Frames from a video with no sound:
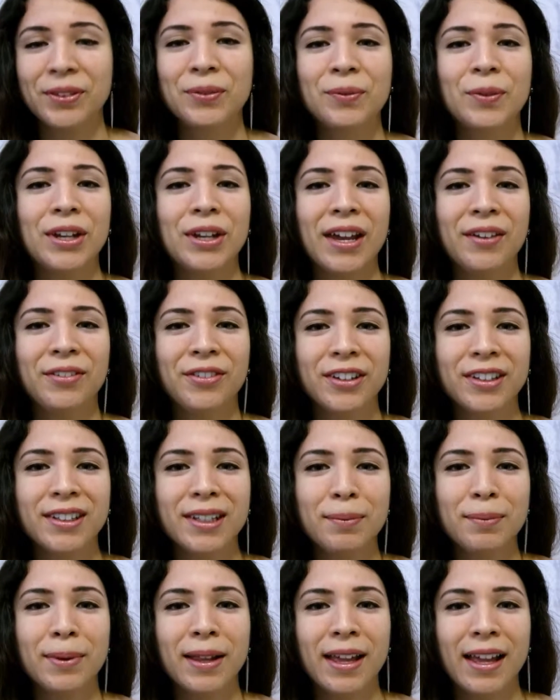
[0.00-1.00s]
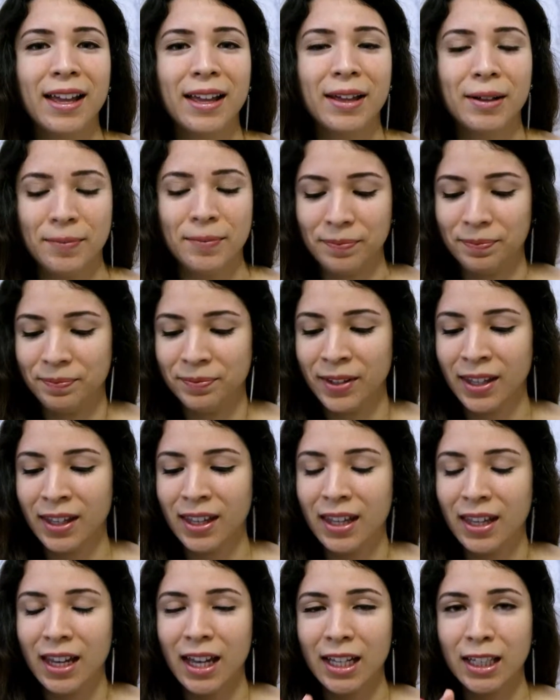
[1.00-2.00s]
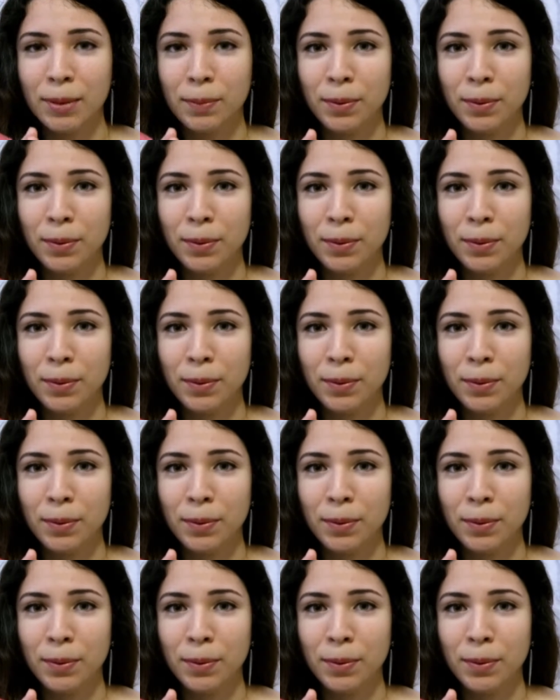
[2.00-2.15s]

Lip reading: When I first got